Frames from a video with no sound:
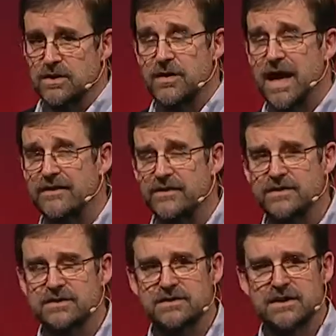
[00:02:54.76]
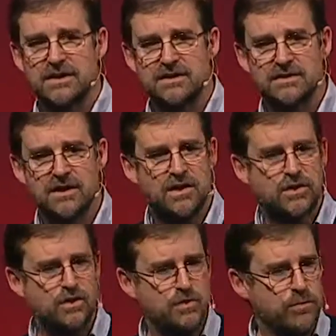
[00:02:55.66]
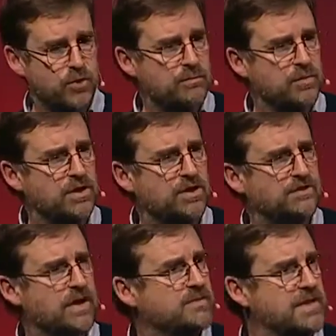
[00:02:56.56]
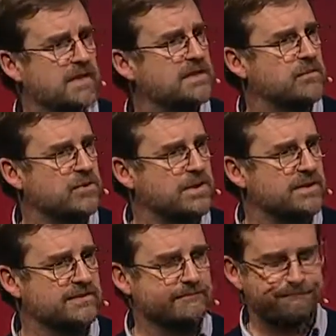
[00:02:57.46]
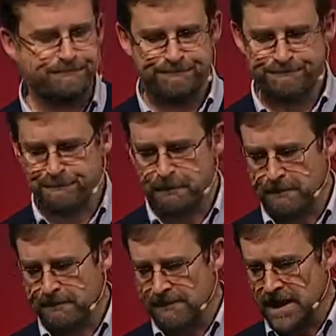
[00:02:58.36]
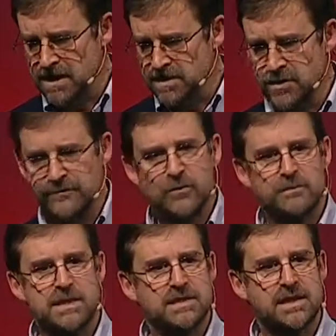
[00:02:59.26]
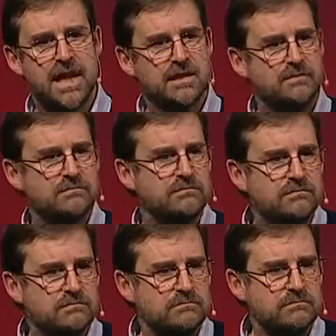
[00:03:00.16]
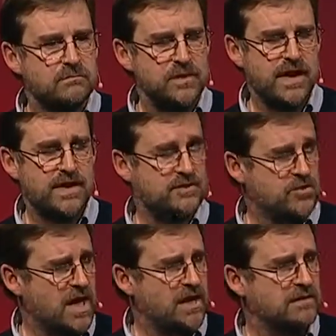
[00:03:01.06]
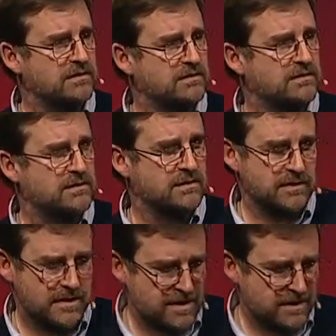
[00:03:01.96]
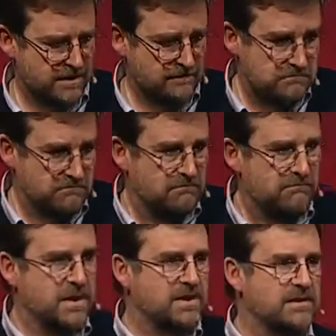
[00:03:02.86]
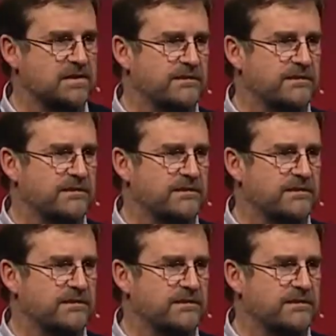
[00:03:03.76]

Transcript: and you've had this disease, you, your body develops antibodies. So if you're bitten again with that strain, uh, it doesn't